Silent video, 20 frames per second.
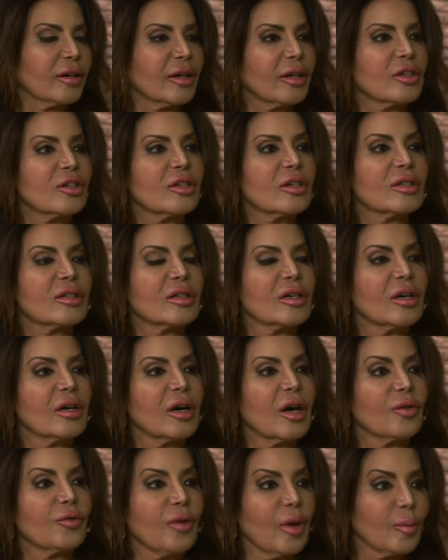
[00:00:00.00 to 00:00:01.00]
and she's a
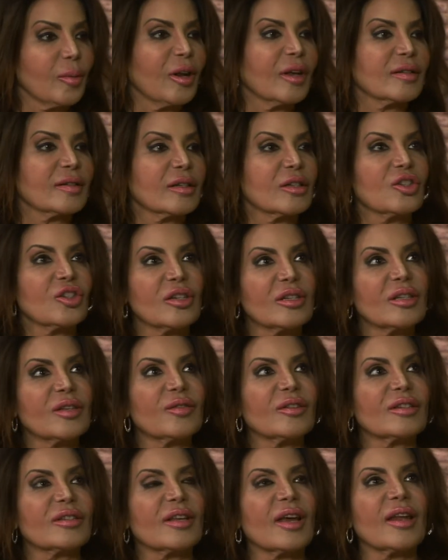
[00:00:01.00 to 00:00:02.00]
feminist. And she's even
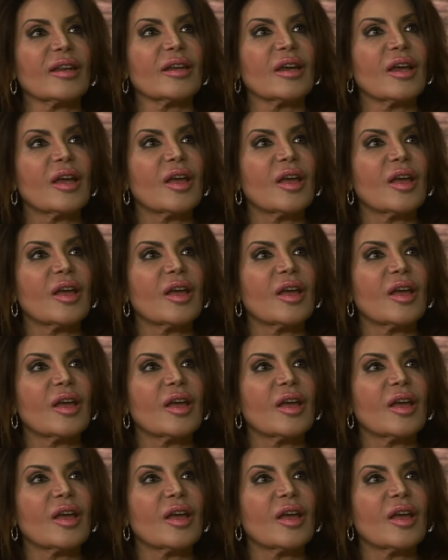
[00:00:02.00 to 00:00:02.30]
said